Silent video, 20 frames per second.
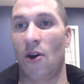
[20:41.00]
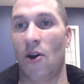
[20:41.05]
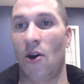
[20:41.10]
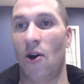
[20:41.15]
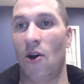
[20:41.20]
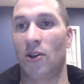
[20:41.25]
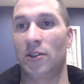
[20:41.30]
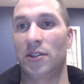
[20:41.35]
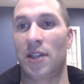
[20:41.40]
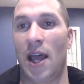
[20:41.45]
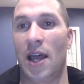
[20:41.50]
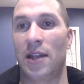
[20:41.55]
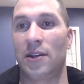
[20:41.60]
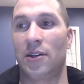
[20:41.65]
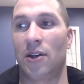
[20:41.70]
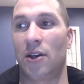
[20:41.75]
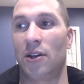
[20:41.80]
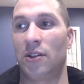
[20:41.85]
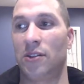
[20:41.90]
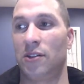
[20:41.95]
all that
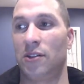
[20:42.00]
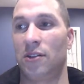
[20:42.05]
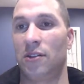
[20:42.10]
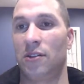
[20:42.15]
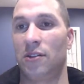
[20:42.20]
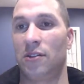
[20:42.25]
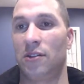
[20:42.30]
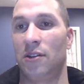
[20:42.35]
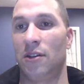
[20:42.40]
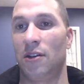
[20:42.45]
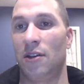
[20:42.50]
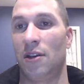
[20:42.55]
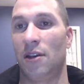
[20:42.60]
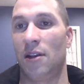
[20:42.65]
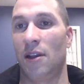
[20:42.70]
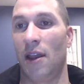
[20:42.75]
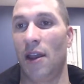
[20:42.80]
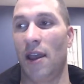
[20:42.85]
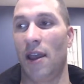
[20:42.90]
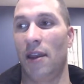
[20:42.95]
does is
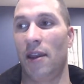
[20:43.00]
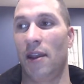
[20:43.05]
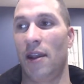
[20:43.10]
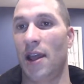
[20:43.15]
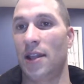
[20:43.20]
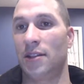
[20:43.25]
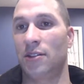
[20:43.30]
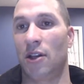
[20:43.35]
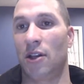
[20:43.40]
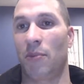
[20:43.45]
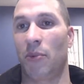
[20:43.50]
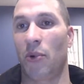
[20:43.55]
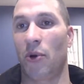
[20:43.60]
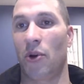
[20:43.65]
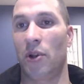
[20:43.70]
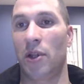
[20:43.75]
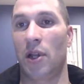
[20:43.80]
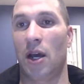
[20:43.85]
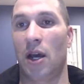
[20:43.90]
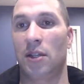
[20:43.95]
it ends up
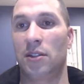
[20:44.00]
hurting